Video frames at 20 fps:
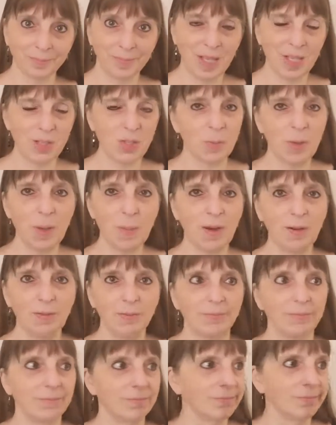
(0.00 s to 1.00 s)
It took me about
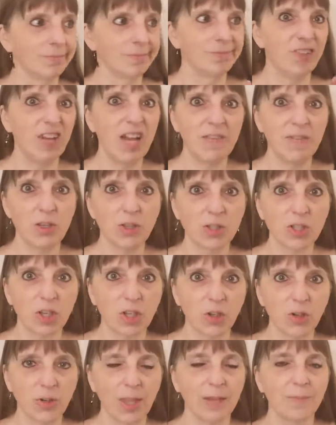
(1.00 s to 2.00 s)
5 years to
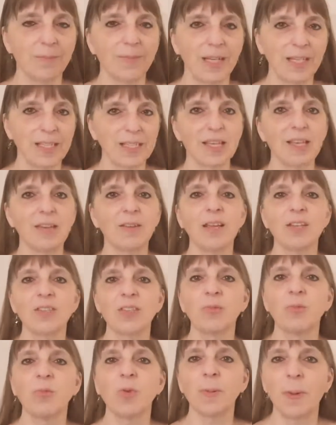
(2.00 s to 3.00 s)
learn that. I sing it as
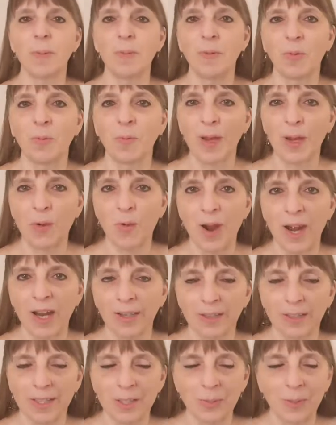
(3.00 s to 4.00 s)
a warm-up with my
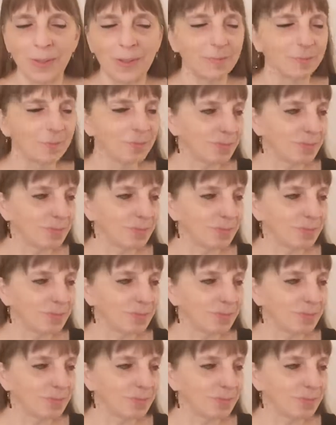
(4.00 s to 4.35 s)
choir as well.